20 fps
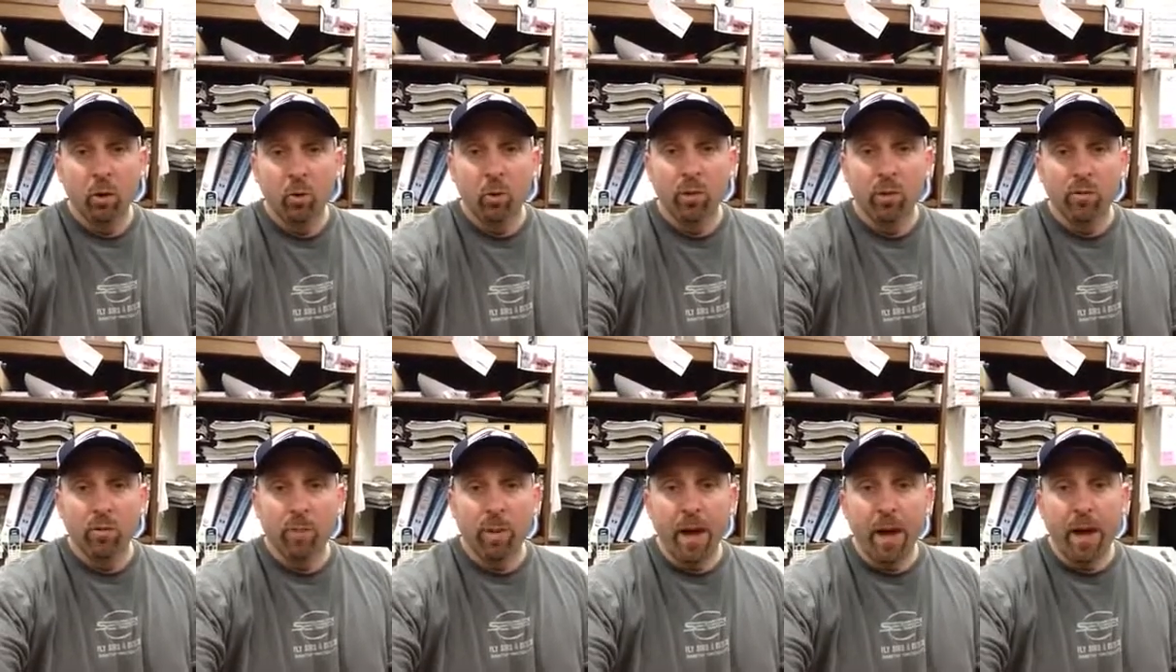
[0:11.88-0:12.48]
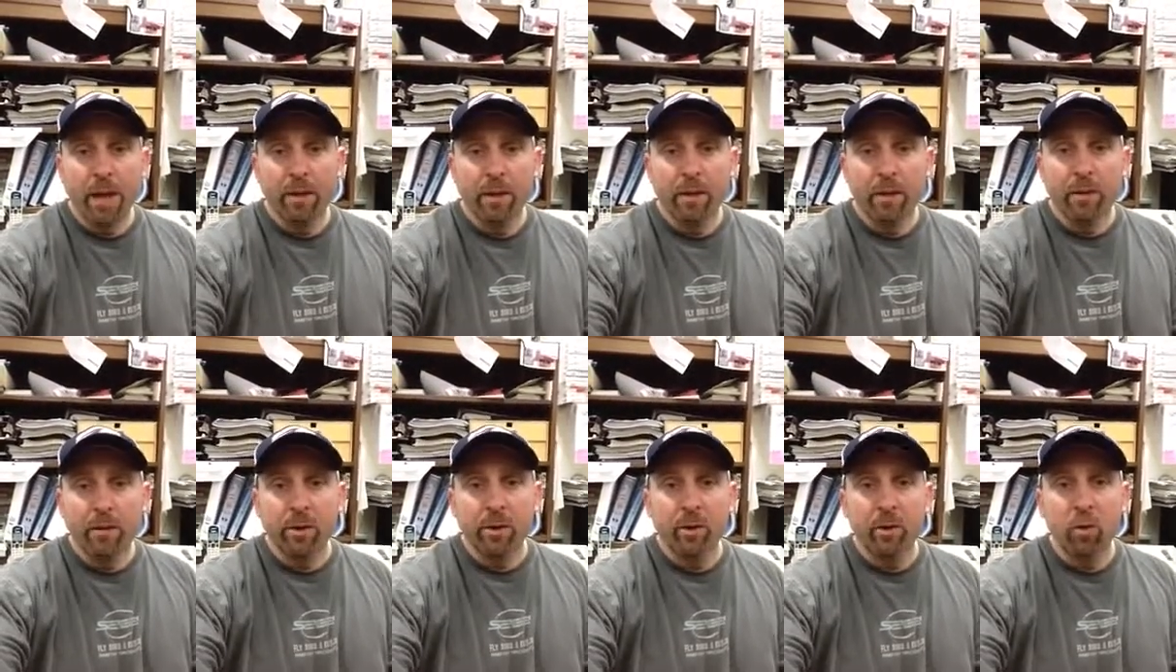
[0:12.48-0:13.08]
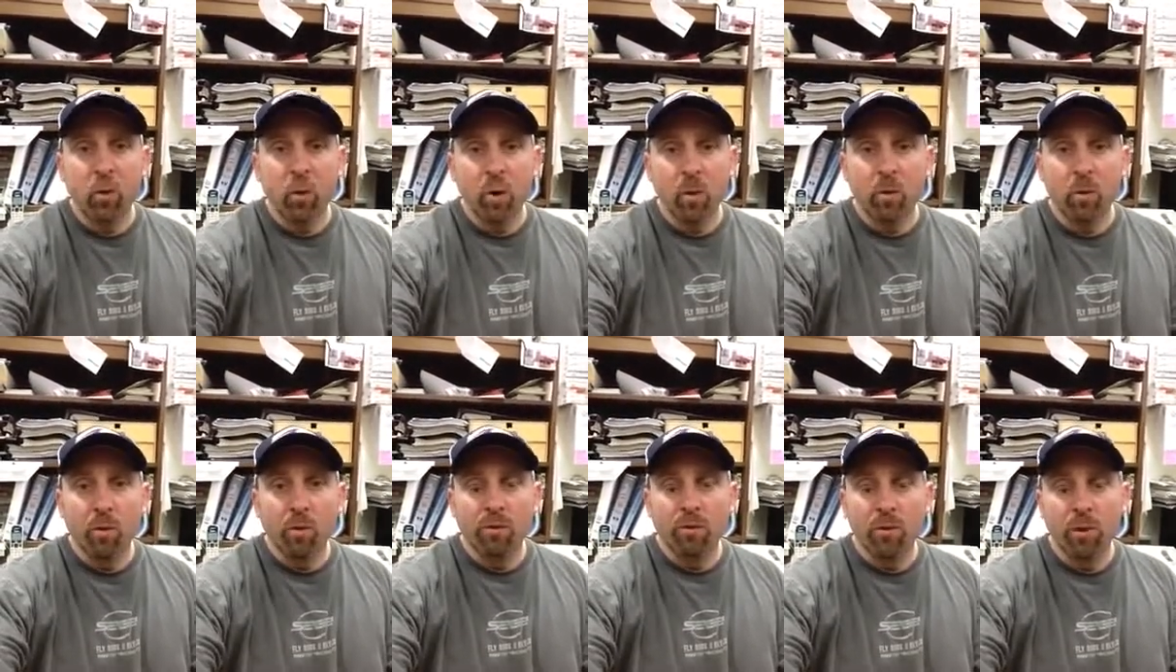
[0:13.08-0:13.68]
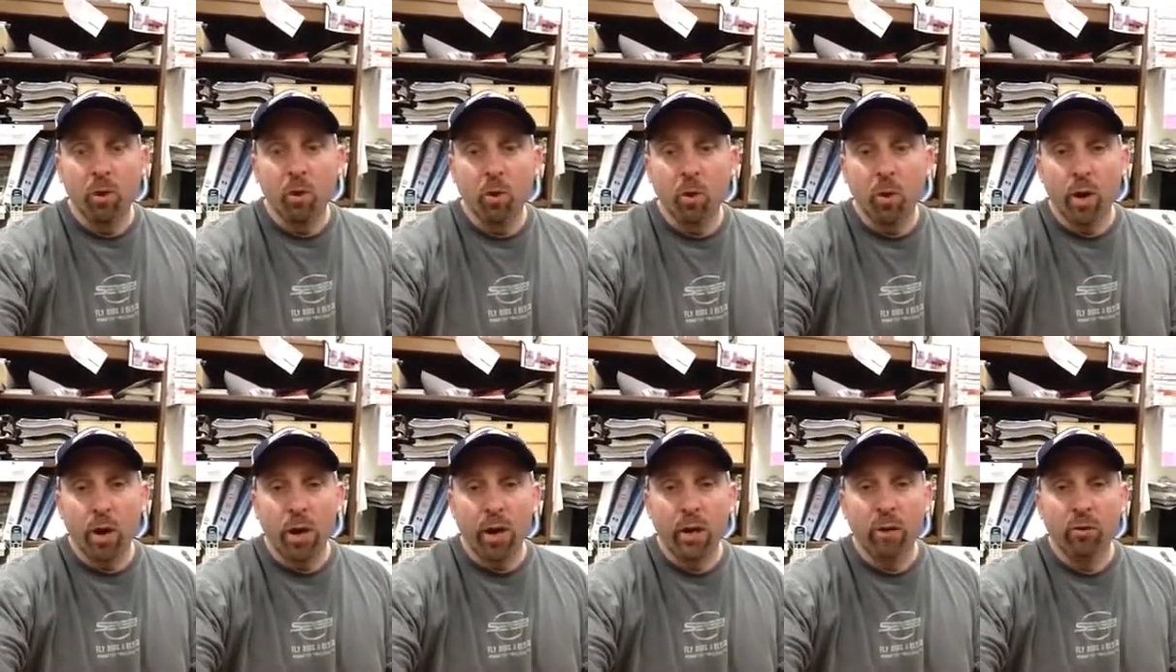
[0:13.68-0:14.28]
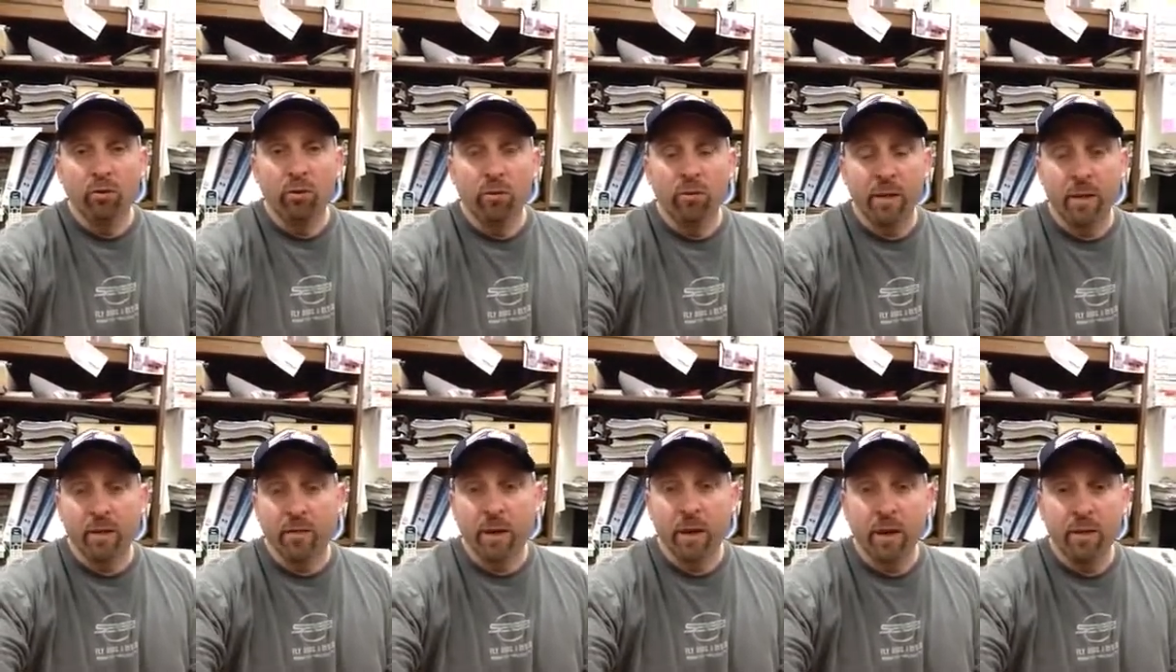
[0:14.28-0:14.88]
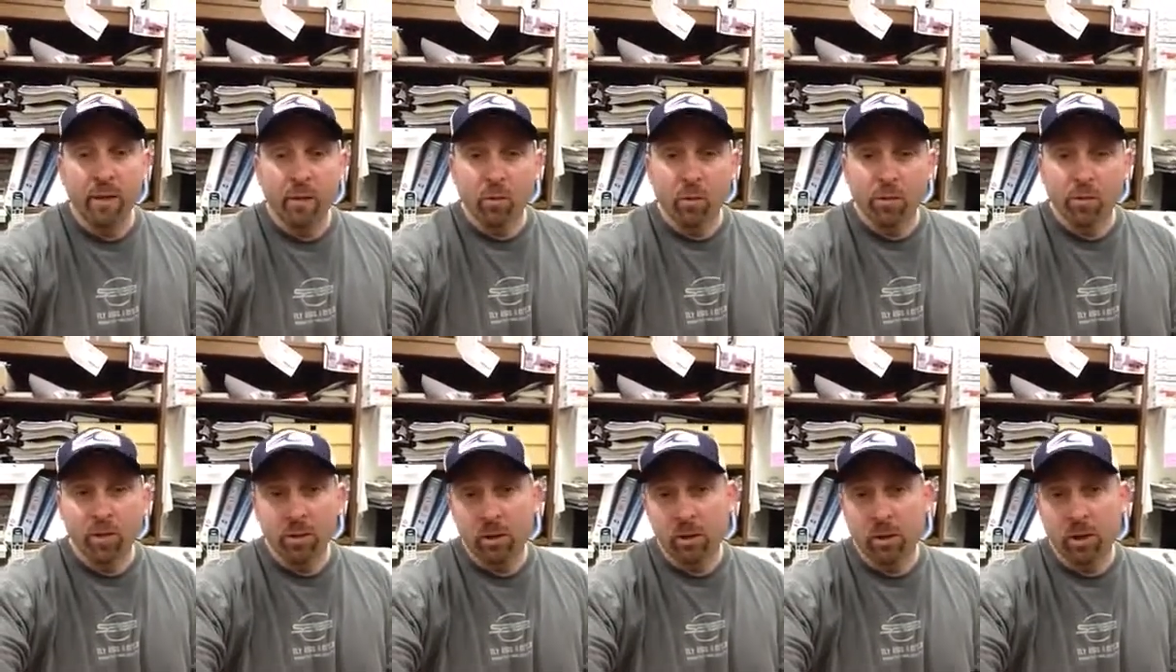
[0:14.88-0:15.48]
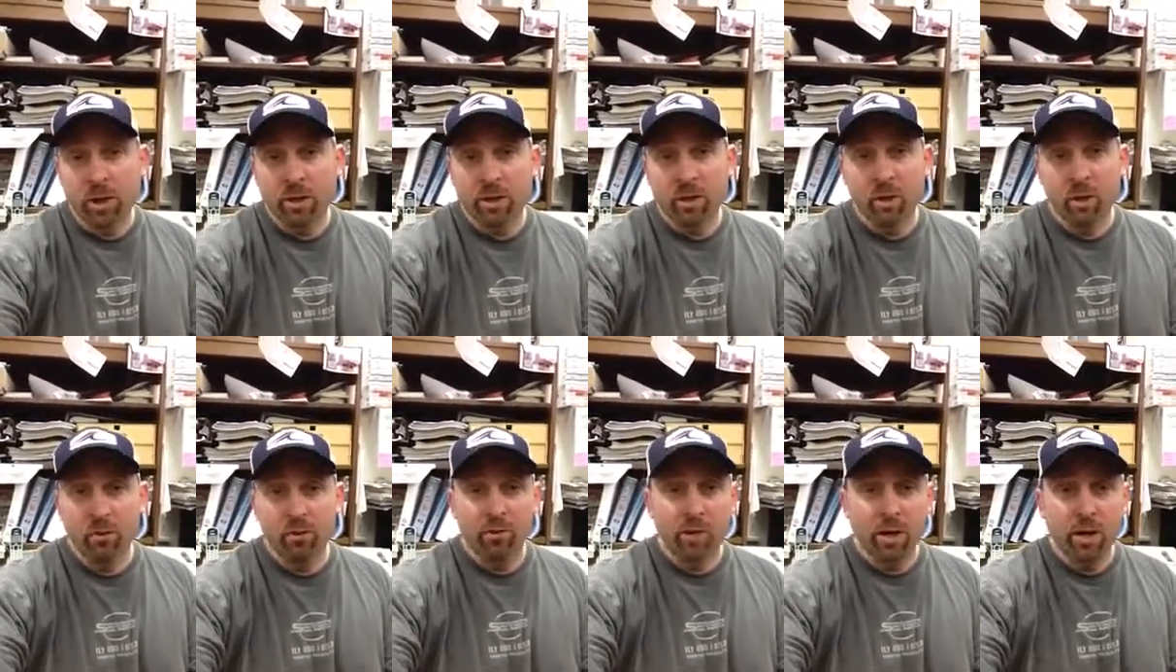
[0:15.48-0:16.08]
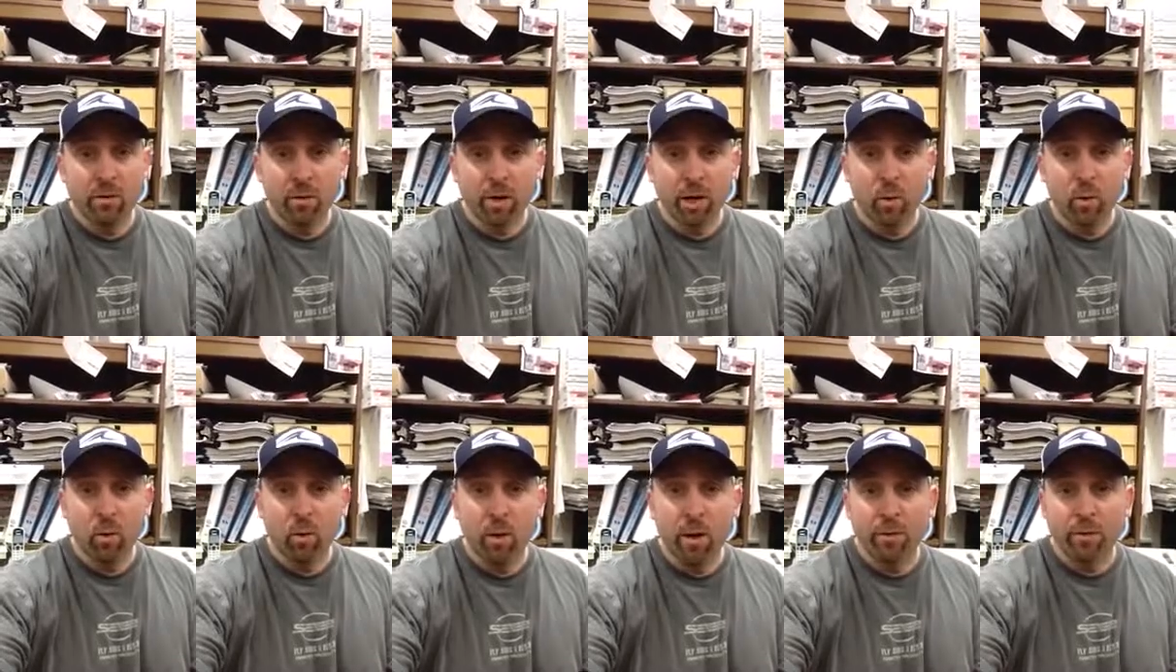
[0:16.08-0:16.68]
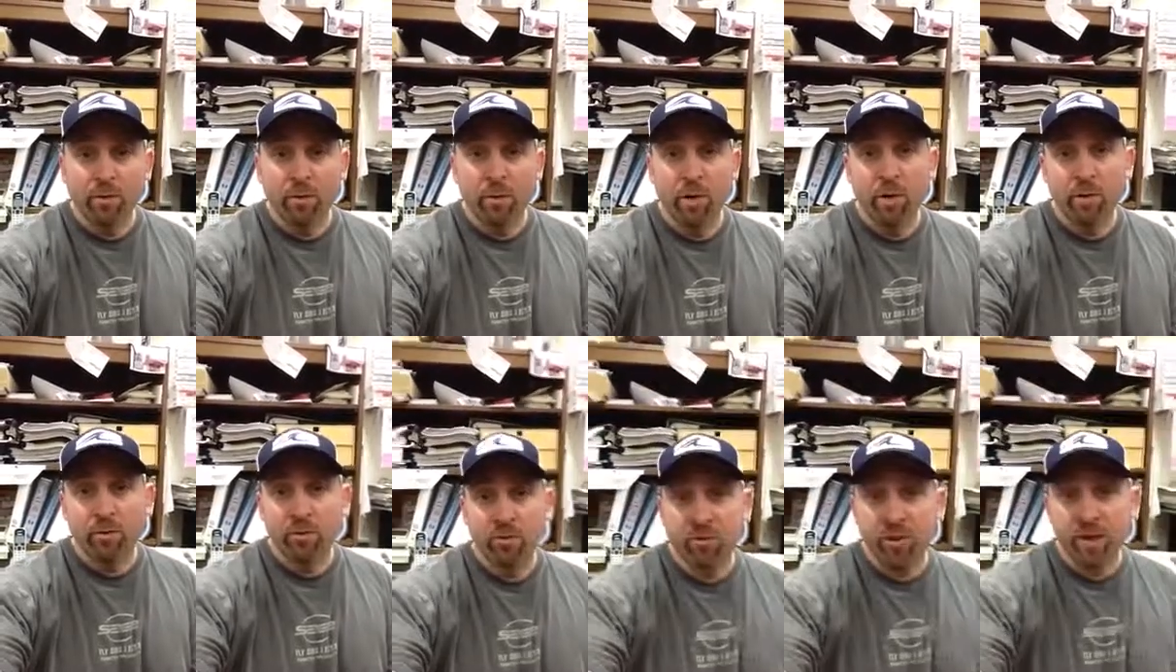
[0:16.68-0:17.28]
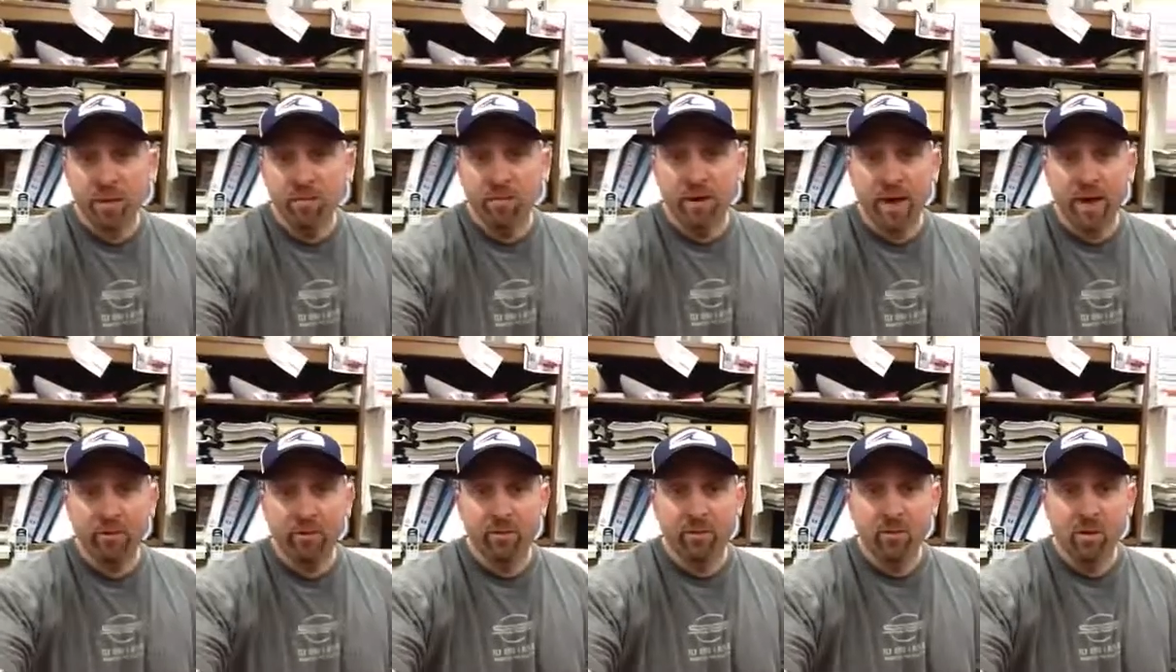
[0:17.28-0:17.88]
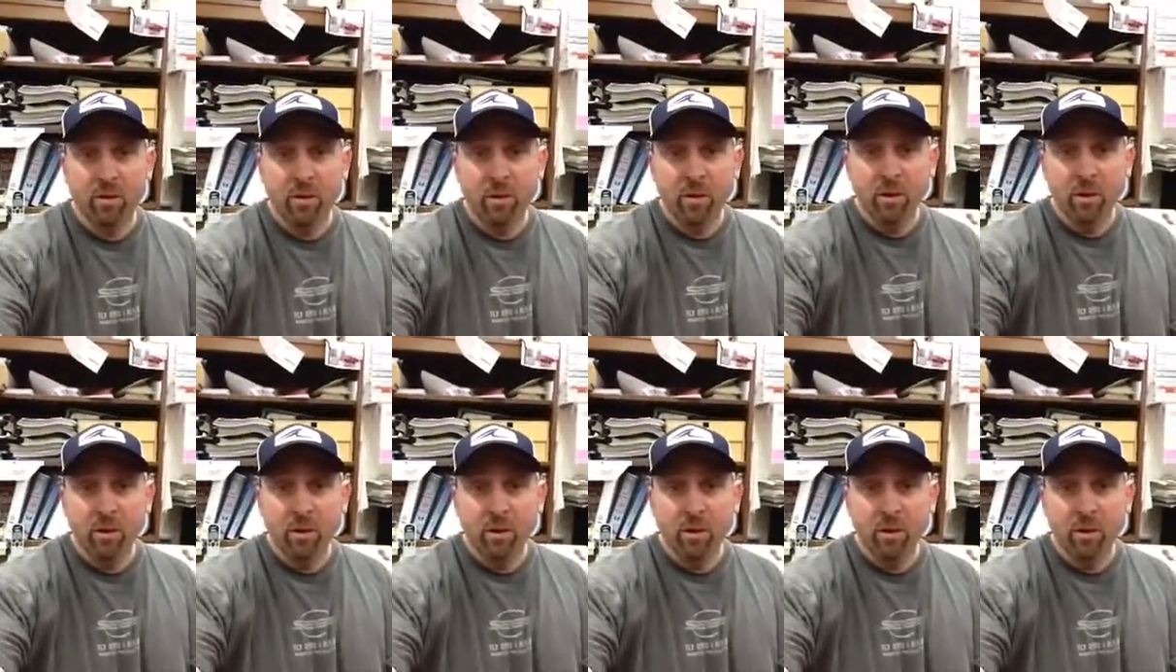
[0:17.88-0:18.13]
we're back into the normal flow range. In fact, if anything, we're even a little on the low side right now. We're around 300 CFS.